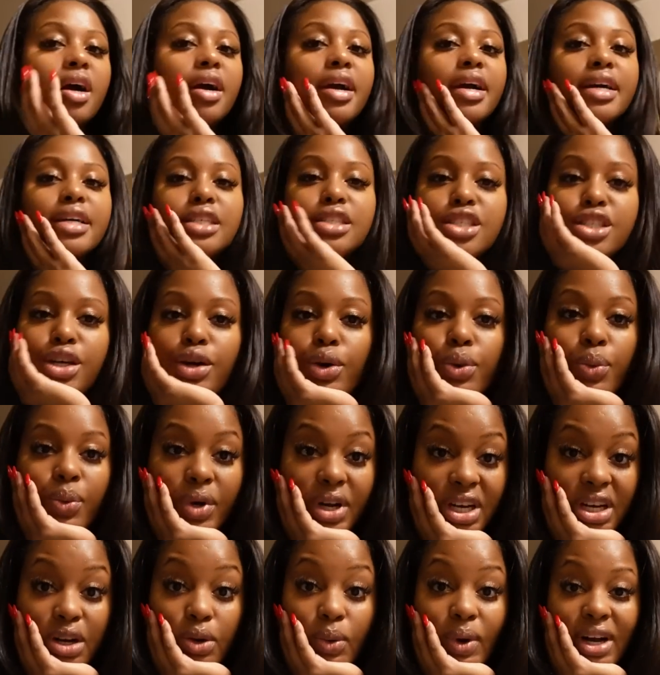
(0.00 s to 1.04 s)
All right, so
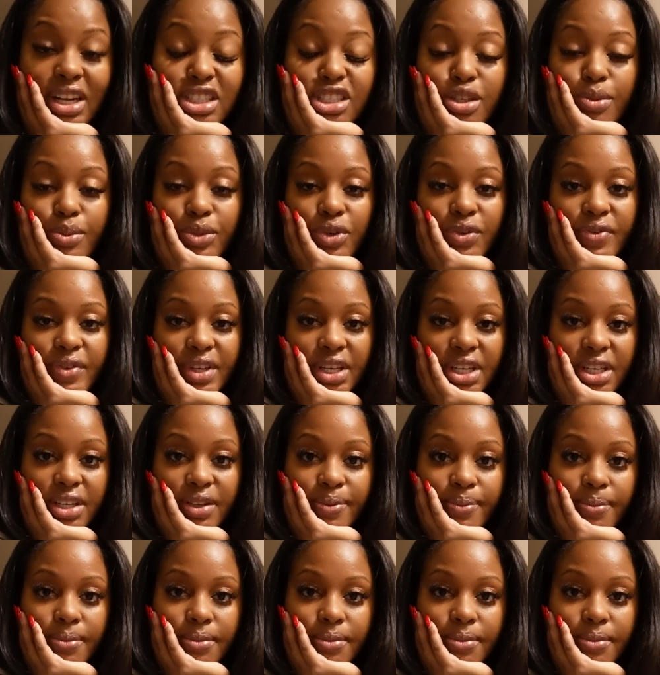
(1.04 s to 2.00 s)
we're gonna watch a movie,